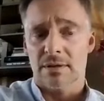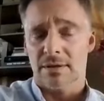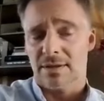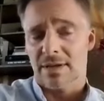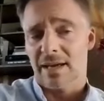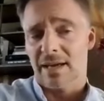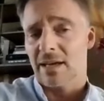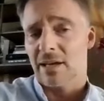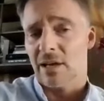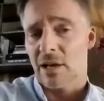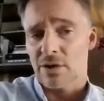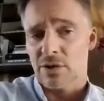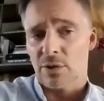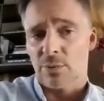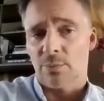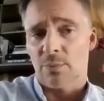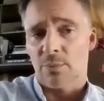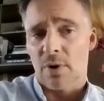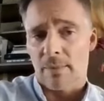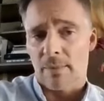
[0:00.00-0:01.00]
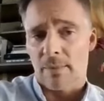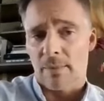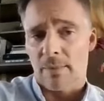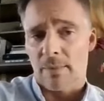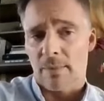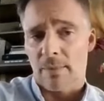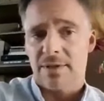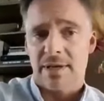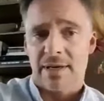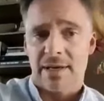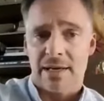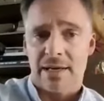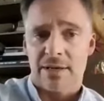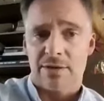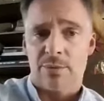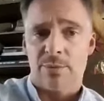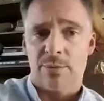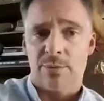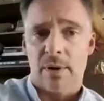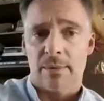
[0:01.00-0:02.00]
psychological problems,
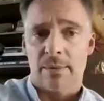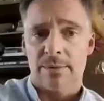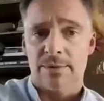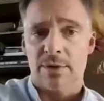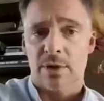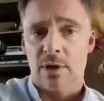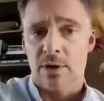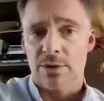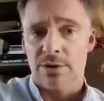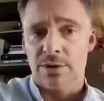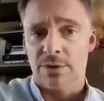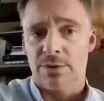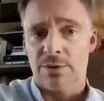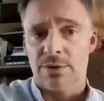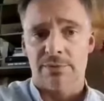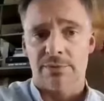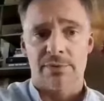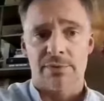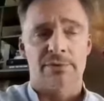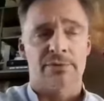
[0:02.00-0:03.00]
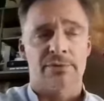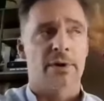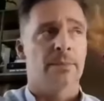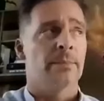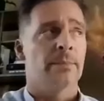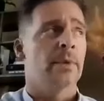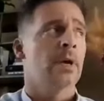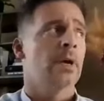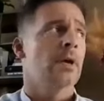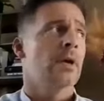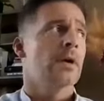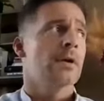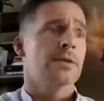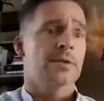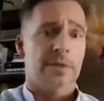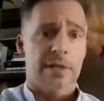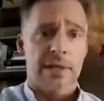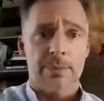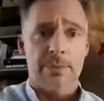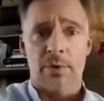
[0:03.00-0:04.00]
psychiatric problems, also suffer from
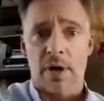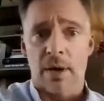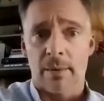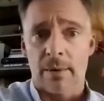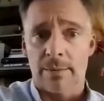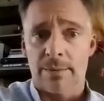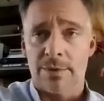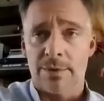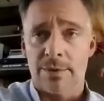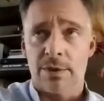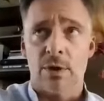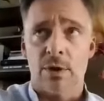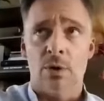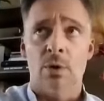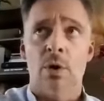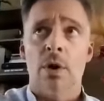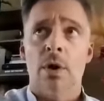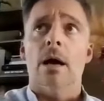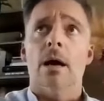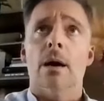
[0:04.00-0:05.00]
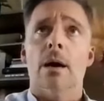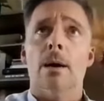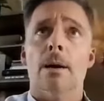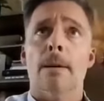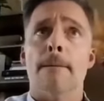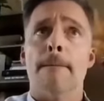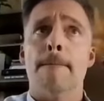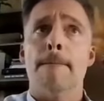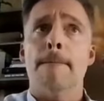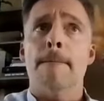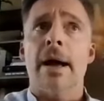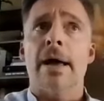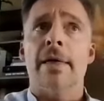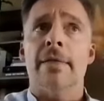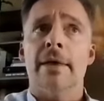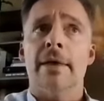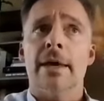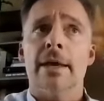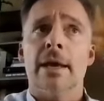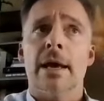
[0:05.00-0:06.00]
sleep problems. So,
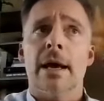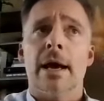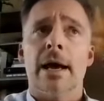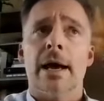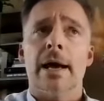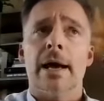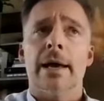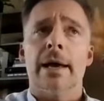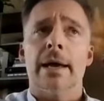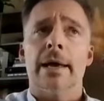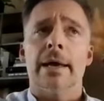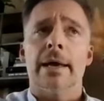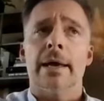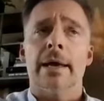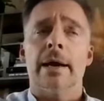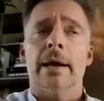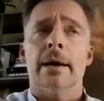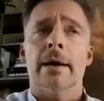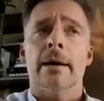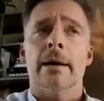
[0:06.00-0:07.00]
and then I